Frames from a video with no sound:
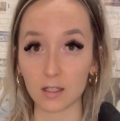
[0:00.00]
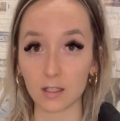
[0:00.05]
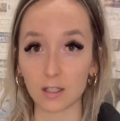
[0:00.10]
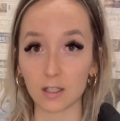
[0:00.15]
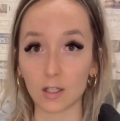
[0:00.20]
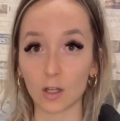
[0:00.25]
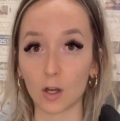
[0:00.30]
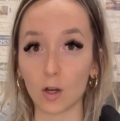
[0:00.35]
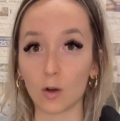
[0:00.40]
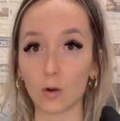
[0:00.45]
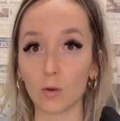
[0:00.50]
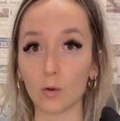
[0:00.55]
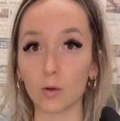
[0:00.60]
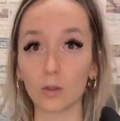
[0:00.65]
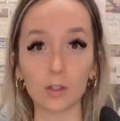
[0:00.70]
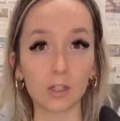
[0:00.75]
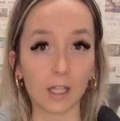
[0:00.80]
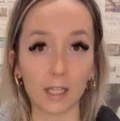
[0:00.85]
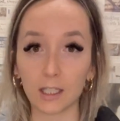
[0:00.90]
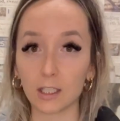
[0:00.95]
So
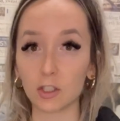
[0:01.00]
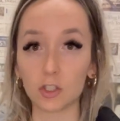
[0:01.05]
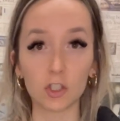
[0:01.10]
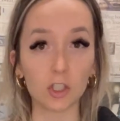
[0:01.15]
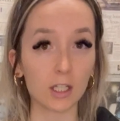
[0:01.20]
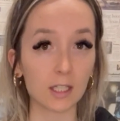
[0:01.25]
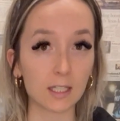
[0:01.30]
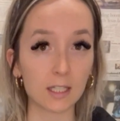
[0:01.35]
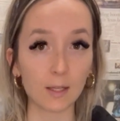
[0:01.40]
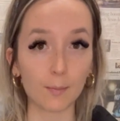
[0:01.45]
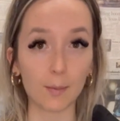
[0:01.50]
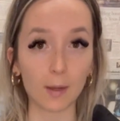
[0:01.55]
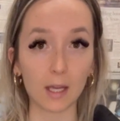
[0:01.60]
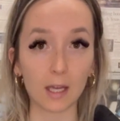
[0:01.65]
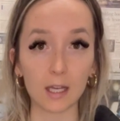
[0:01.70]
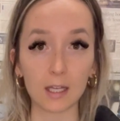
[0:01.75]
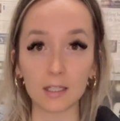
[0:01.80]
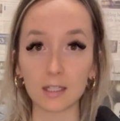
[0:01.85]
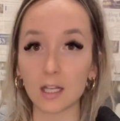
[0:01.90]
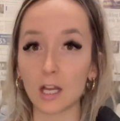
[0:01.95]
like just the
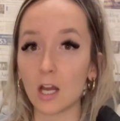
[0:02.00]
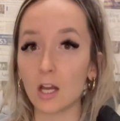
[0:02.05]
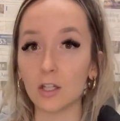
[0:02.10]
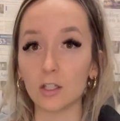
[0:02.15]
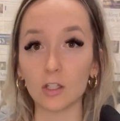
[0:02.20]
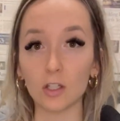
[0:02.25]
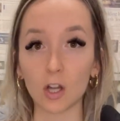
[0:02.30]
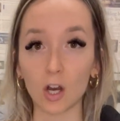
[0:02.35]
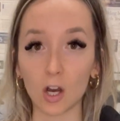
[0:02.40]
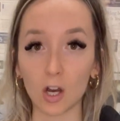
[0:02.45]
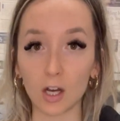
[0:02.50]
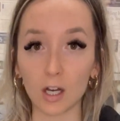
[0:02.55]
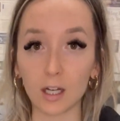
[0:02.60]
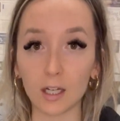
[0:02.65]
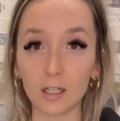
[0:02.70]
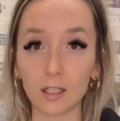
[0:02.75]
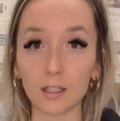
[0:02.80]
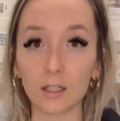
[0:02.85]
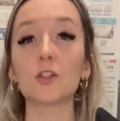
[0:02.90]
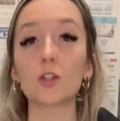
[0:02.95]
base,
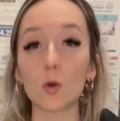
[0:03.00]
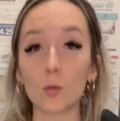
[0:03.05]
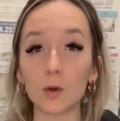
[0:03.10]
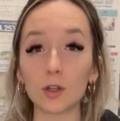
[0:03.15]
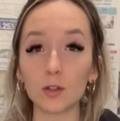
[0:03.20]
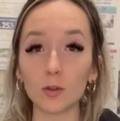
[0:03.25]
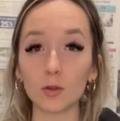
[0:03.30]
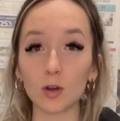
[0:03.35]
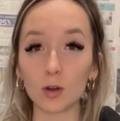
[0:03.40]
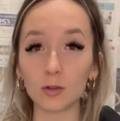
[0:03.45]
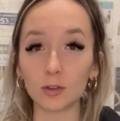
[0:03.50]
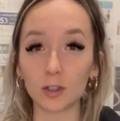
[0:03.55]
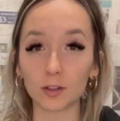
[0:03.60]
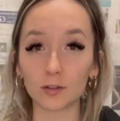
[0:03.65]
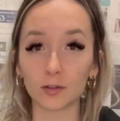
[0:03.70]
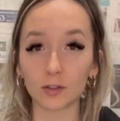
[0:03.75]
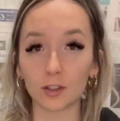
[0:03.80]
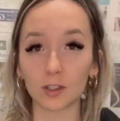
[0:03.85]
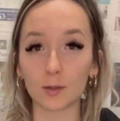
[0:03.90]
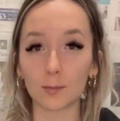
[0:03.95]
not. So when you go look
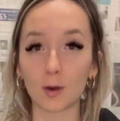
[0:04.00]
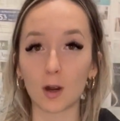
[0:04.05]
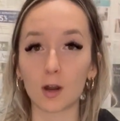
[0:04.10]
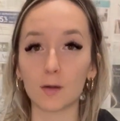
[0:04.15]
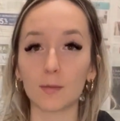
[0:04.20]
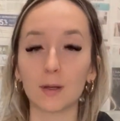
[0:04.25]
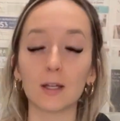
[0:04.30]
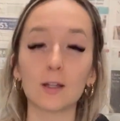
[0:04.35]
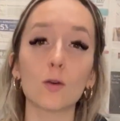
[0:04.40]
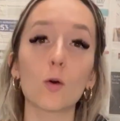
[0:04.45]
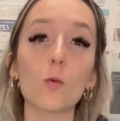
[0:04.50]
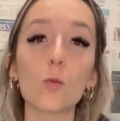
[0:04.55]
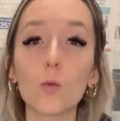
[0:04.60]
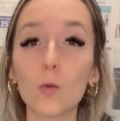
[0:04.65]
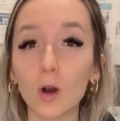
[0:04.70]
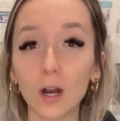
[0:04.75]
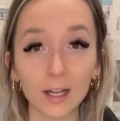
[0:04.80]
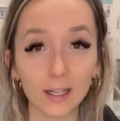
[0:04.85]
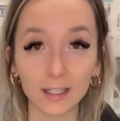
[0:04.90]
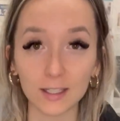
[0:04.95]
for an apartment,
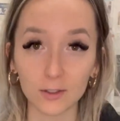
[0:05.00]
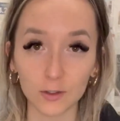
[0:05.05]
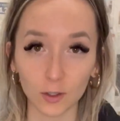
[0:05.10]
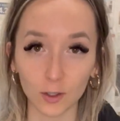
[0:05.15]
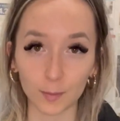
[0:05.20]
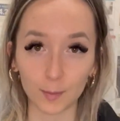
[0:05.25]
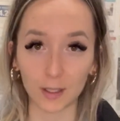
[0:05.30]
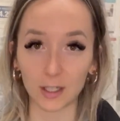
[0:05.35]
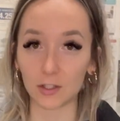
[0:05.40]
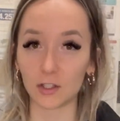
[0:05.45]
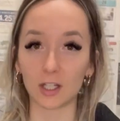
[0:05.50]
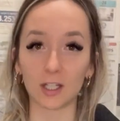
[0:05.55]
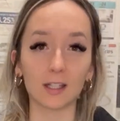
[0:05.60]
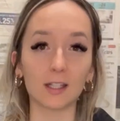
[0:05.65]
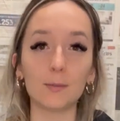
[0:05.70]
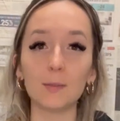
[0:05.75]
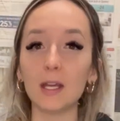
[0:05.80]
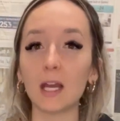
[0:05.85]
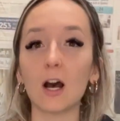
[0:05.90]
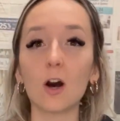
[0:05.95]
what is your budget? Let
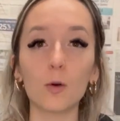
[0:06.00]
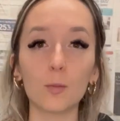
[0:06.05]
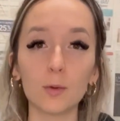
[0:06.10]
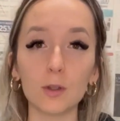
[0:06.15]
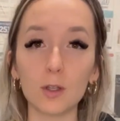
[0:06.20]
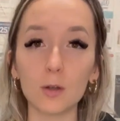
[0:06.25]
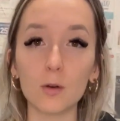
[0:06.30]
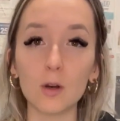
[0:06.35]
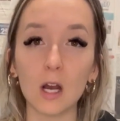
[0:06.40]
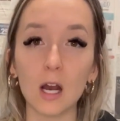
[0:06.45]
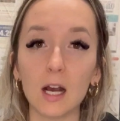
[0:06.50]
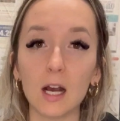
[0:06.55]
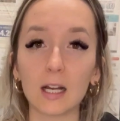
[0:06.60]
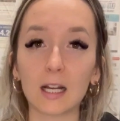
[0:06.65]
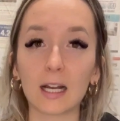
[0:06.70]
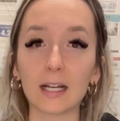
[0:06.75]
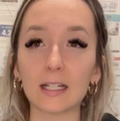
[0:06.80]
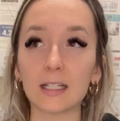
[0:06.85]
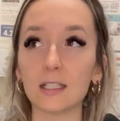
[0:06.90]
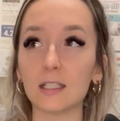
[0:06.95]
me help you
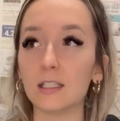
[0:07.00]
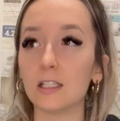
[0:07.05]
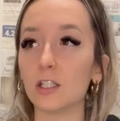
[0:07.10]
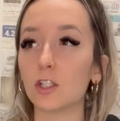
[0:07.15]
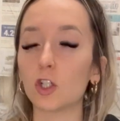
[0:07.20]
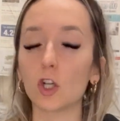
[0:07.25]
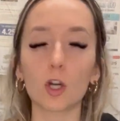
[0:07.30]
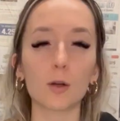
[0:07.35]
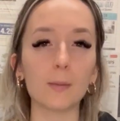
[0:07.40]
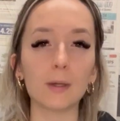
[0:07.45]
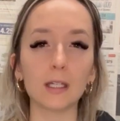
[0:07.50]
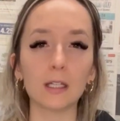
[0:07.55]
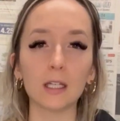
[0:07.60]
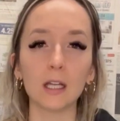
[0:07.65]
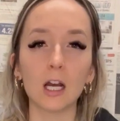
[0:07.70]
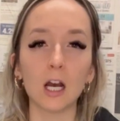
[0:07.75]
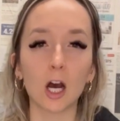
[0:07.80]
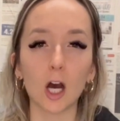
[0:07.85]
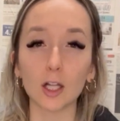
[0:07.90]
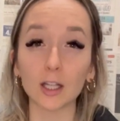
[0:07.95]
kind of
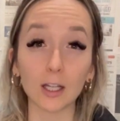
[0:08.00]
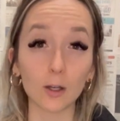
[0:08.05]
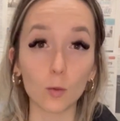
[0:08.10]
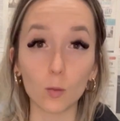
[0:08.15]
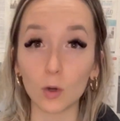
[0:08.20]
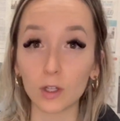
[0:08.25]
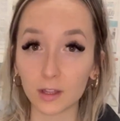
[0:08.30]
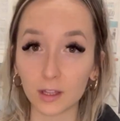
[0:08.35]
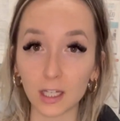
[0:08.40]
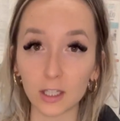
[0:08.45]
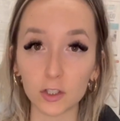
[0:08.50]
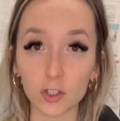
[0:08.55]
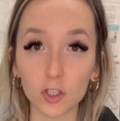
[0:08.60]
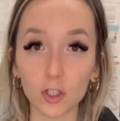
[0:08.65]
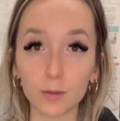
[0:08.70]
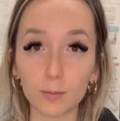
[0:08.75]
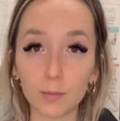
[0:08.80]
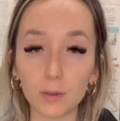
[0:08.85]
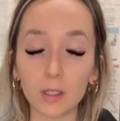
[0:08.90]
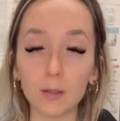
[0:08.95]
determine on like what that
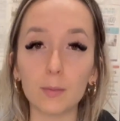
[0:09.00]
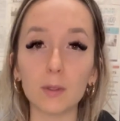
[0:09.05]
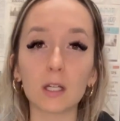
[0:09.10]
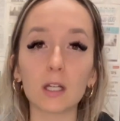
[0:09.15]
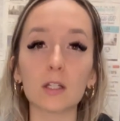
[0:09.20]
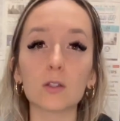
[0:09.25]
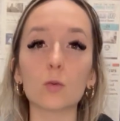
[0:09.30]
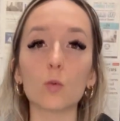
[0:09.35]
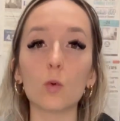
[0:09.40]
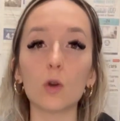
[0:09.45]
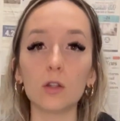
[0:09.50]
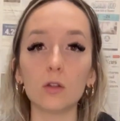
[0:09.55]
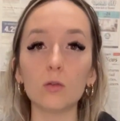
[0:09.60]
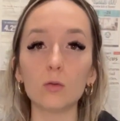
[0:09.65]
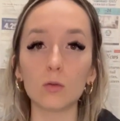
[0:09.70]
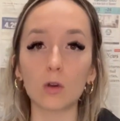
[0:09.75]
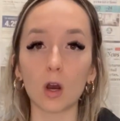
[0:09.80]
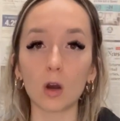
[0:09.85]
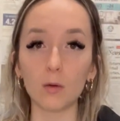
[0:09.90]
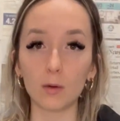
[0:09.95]
should be, because when you
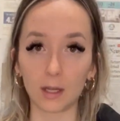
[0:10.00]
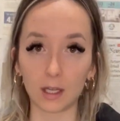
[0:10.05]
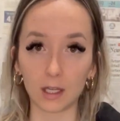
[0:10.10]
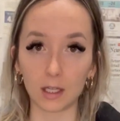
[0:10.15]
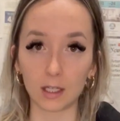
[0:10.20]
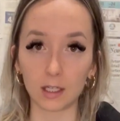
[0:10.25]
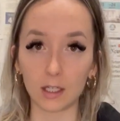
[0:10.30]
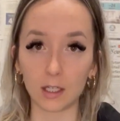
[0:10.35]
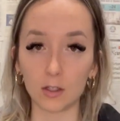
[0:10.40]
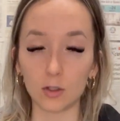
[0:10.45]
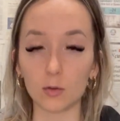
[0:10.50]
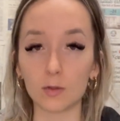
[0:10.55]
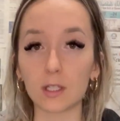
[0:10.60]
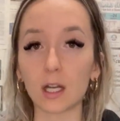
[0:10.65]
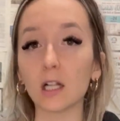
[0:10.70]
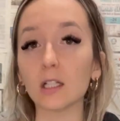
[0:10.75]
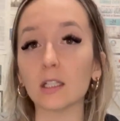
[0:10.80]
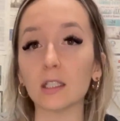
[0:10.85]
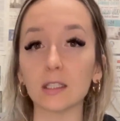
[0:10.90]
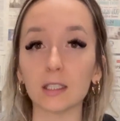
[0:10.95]
go in and you
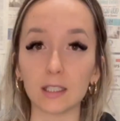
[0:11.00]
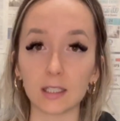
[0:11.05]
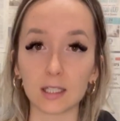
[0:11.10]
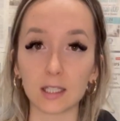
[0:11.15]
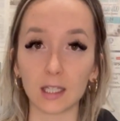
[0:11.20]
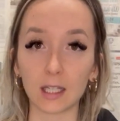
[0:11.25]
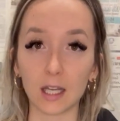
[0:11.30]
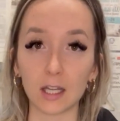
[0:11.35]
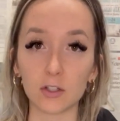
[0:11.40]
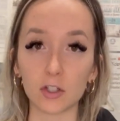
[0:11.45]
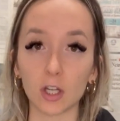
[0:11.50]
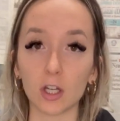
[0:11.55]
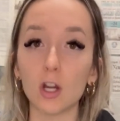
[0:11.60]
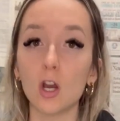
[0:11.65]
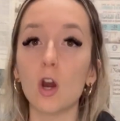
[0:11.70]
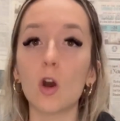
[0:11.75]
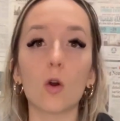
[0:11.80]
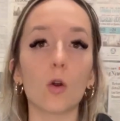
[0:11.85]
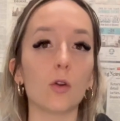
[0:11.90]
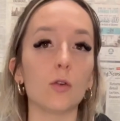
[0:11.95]
tell a leasing agent
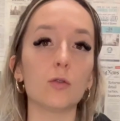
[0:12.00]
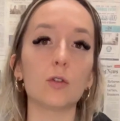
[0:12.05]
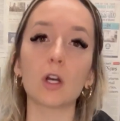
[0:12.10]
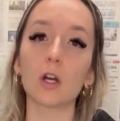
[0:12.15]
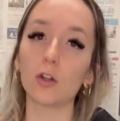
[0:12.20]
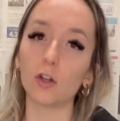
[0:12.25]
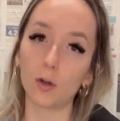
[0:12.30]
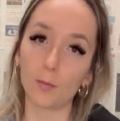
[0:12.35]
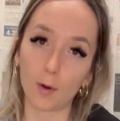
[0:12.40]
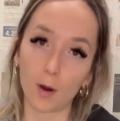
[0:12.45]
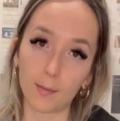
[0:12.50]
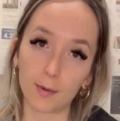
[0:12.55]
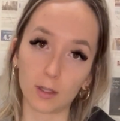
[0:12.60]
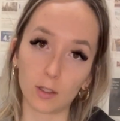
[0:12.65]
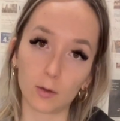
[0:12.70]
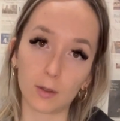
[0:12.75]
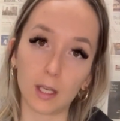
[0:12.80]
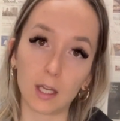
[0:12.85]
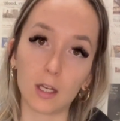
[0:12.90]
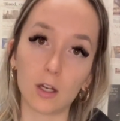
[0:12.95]
or you tell your apartment
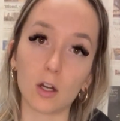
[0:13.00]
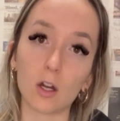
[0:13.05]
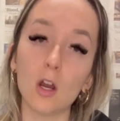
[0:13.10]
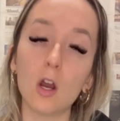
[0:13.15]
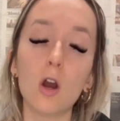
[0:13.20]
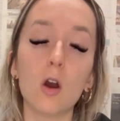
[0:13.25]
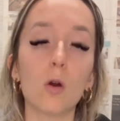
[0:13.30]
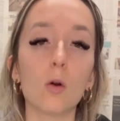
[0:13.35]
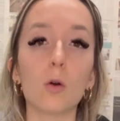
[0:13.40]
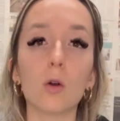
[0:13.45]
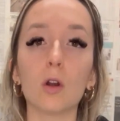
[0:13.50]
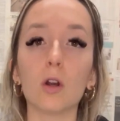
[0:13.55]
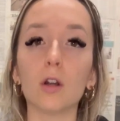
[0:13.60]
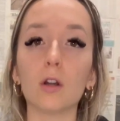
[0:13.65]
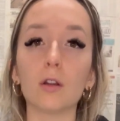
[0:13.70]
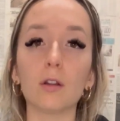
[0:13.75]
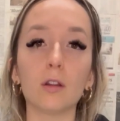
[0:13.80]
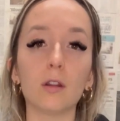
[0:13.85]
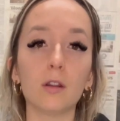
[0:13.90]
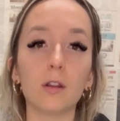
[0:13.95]
locator
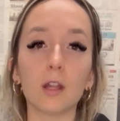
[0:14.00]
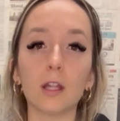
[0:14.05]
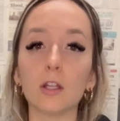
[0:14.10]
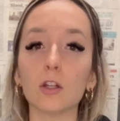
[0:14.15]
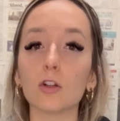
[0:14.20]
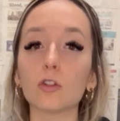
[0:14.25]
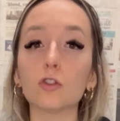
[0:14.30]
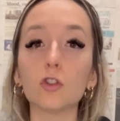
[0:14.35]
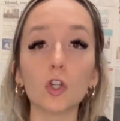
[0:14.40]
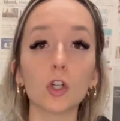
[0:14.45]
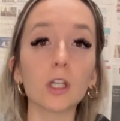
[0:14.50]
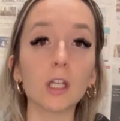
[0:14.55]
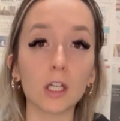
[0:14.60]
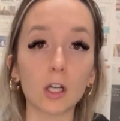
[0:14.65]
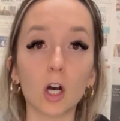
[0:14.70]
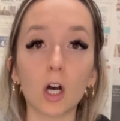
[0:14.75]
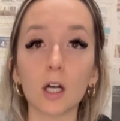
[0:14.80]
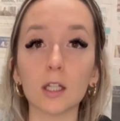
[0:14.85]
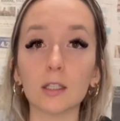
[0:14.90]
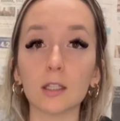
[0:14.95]
or like you're looking
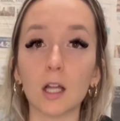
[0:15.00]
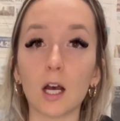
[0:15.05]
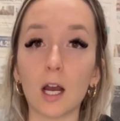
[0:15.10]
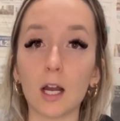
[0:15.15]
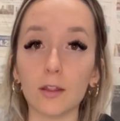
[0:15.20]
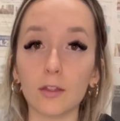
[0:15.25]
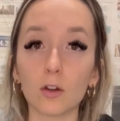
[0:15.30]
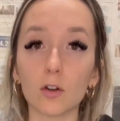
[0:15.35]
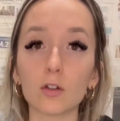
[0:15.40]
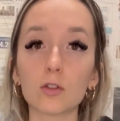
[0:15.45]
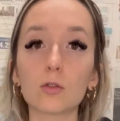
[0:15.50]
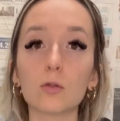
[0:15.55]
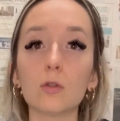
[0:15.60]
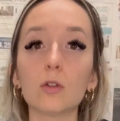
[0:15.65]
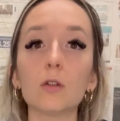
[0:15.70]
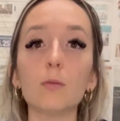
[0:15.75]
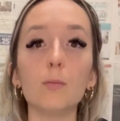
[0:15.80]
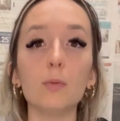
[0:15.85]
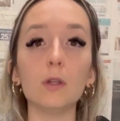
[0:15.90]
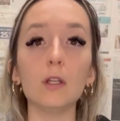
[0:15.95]
online, there is going
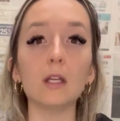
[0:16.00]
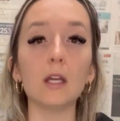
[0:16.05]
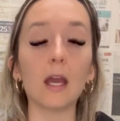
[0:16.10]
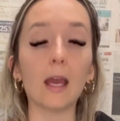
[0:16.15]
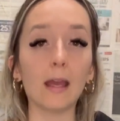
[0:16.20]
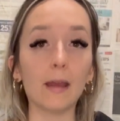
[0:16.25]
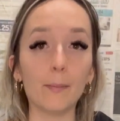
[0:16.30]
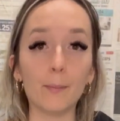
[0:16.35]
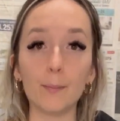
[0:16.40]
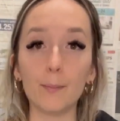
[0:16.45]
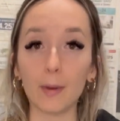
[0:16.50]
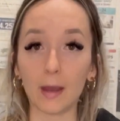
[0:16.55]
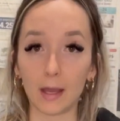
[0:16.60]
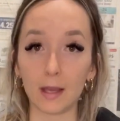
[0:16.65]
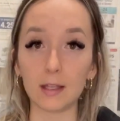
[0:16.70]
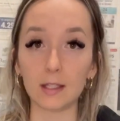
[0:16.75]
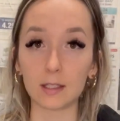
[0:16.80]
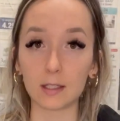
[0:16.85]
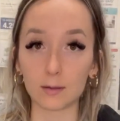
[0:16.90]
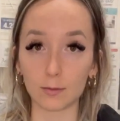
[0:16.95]
to be a
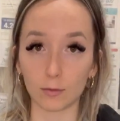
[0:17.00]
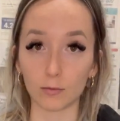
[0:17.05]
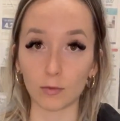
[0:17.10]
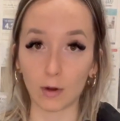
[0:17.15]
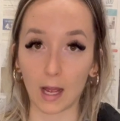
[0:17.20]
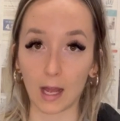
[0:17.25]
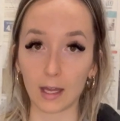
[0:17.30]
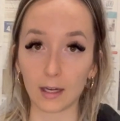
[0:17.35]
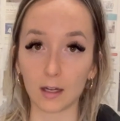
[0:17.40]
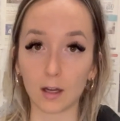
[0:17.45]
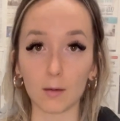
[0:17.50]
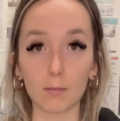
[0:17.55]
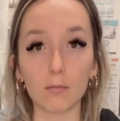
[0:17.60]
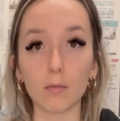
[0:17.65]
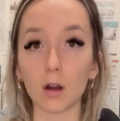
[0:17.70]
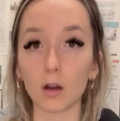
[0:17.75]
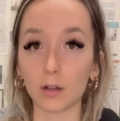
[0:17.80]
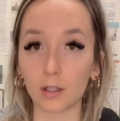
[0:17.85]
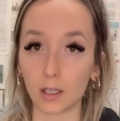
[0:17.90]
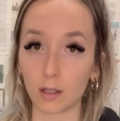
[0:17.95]
base rent, a
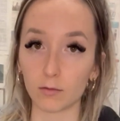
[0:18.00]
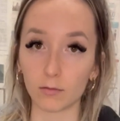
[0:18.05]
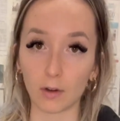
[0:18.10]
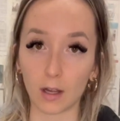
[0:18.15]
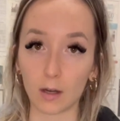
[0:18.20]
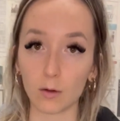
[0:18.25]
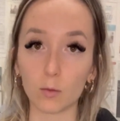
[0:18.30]
market rent.